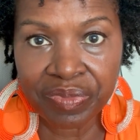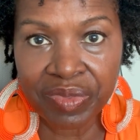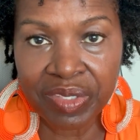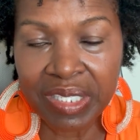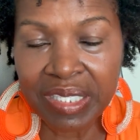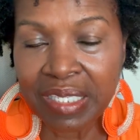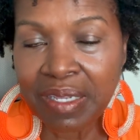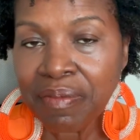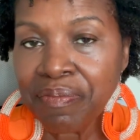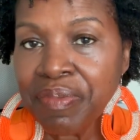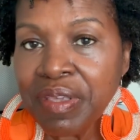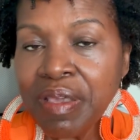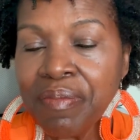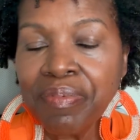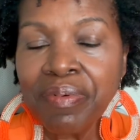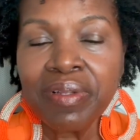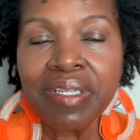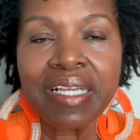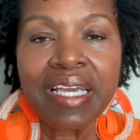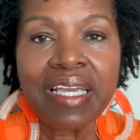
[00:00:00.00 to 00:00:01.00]
Some
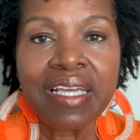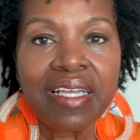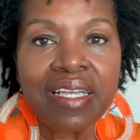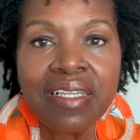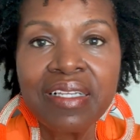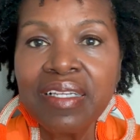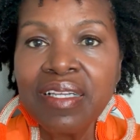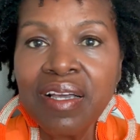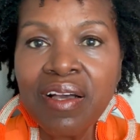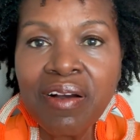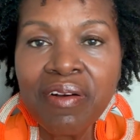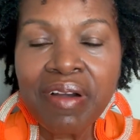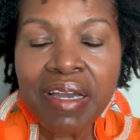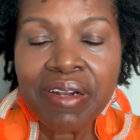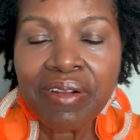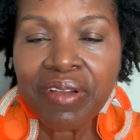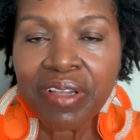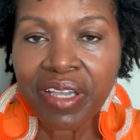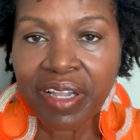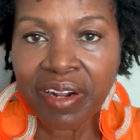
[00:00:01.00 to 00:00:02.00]
people like, oh, I don't